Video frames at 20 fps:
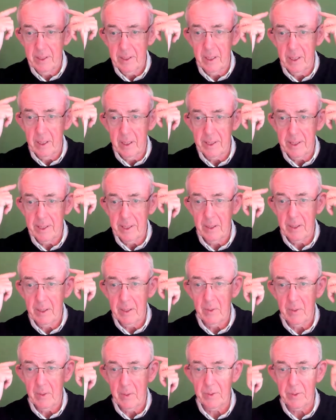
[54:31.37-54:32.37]
around your
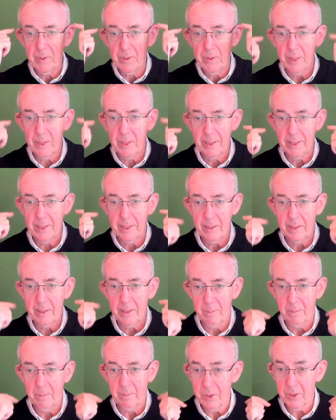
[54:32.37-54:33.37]
head and possibly
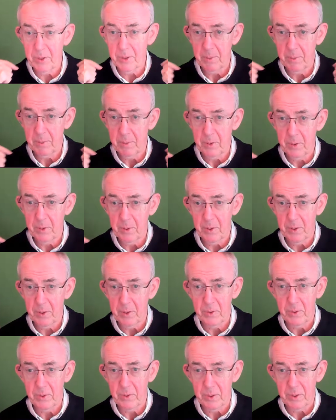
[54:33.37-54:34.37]
your shoulders as well.
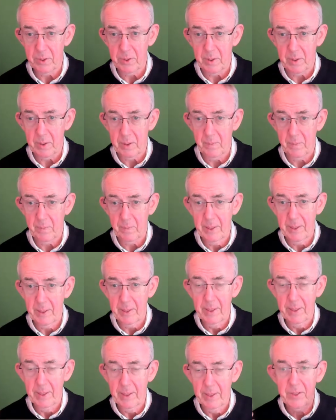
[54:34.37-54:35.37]
So
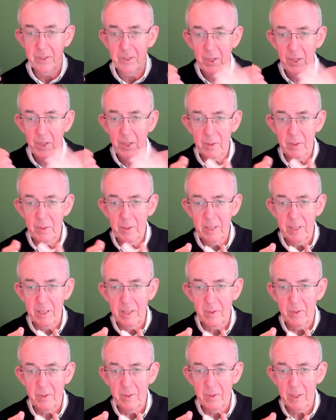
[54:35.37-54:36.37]
if you're going to
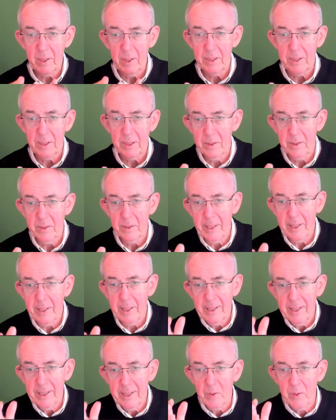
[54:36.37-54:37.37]
do any green
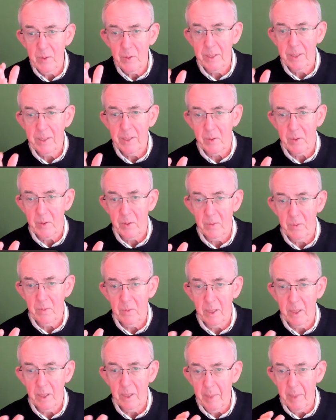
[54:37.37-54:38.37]
screen work, background
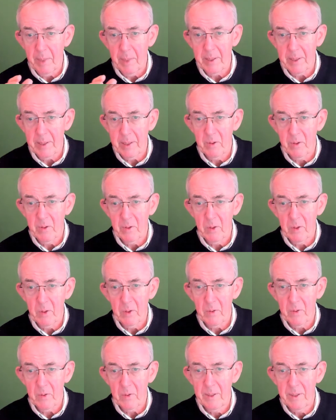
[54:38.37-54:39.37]
removal,
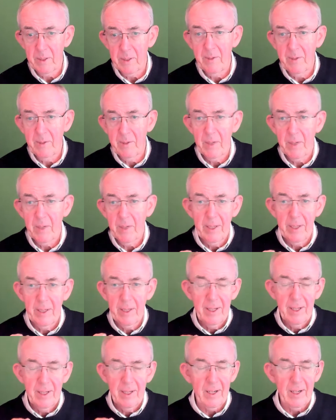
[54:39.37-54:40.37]
I
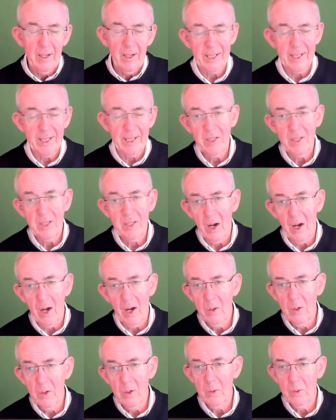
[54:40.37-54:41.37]
know that the
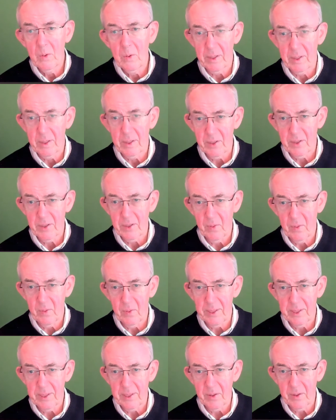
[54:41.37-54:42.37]
software tells you you
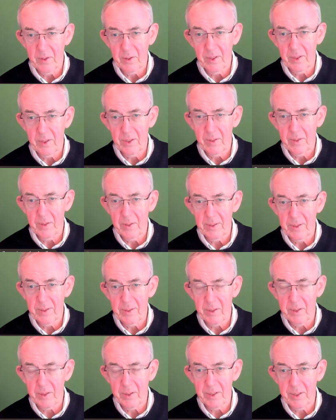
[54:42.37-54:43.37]
don't need a green screen.
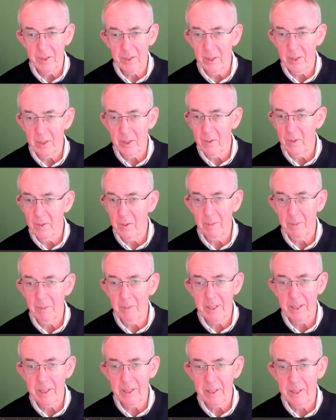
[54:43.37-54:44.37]
Well, I'm here to tell
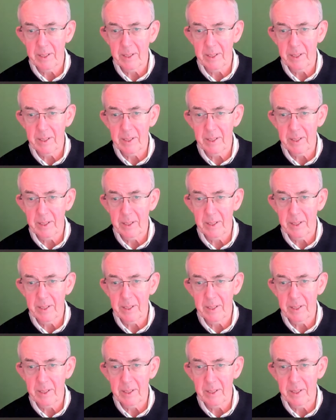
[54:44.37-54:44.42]
you,